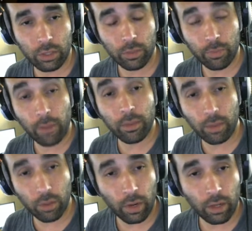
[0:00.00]
probably
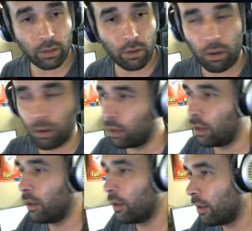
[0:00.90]
the right call.
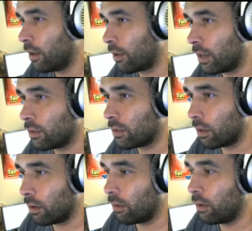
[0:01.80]
Okay,
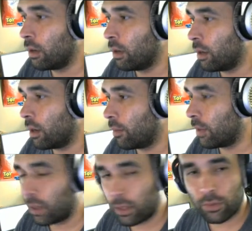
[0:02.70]
so,
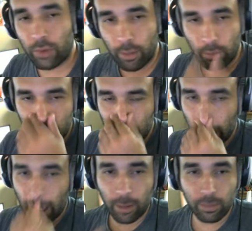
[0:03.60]
but this is what I'm looking
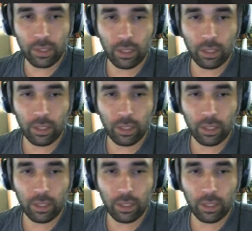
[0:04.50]
at. I'm seeing